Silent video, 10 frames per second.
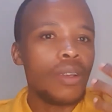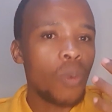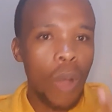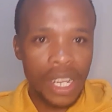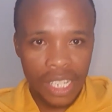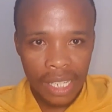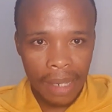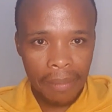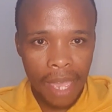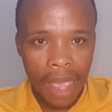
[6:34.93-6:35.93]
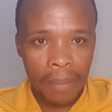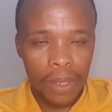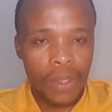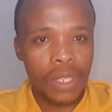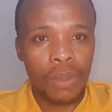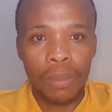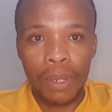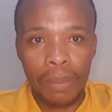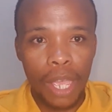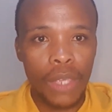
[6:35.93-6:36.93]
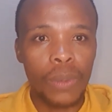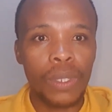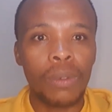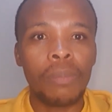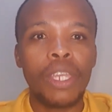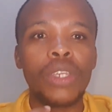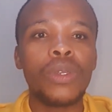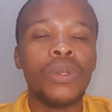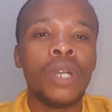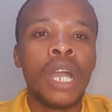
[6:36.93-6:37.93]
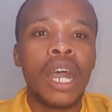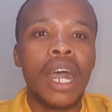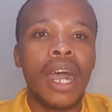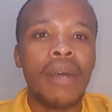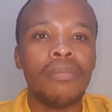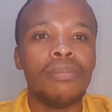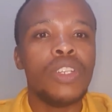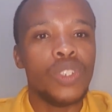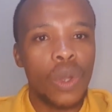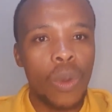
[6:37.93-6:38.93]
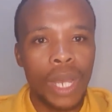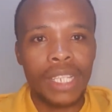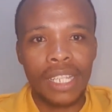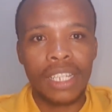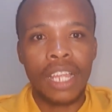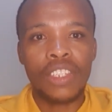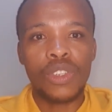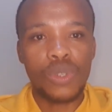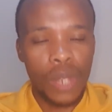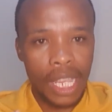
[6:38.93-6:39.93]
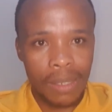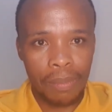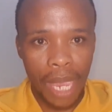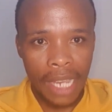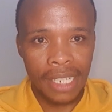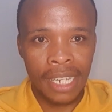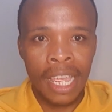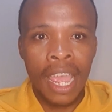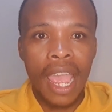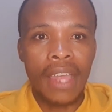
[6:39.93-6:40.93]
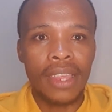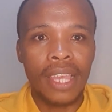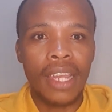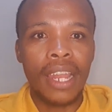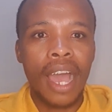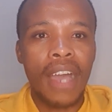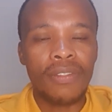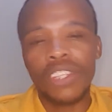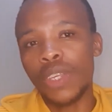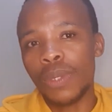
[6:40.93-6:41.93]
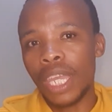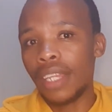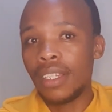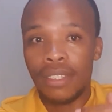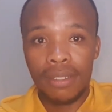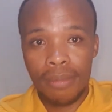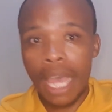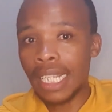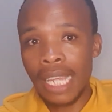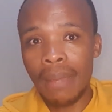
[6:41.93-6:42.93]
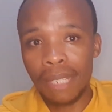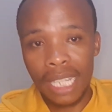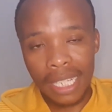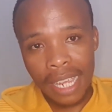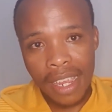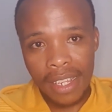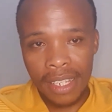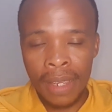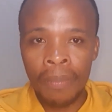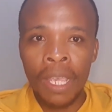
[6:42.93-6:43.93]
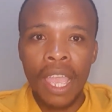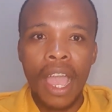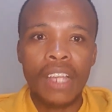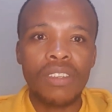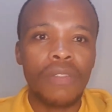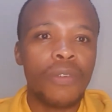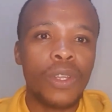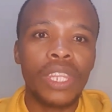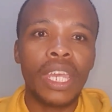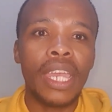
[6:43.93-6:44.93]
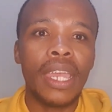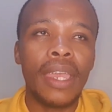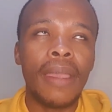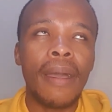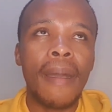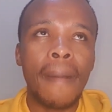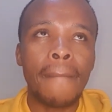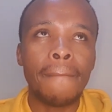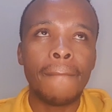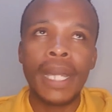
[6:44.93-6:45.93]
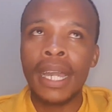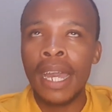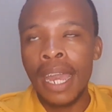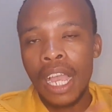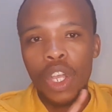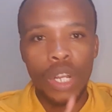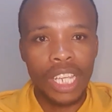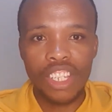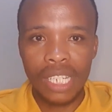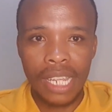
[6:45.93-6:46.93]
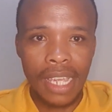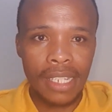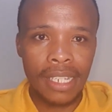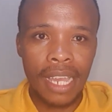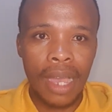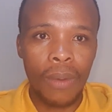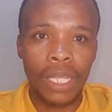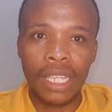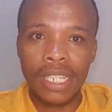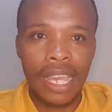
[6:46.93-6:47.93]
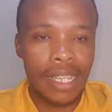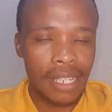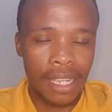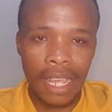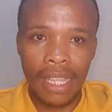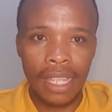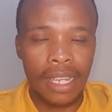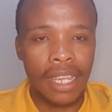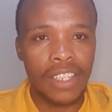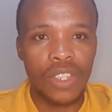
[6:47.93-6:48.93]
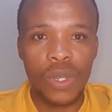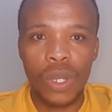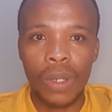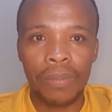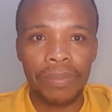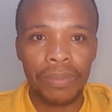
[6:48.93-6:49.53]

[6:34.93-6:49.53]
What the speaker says: Watch them, because they will prepare you, they will make you know what is it that you should expect, and then after you can attempt the test. Actually, for the connection test, what they test there, they test your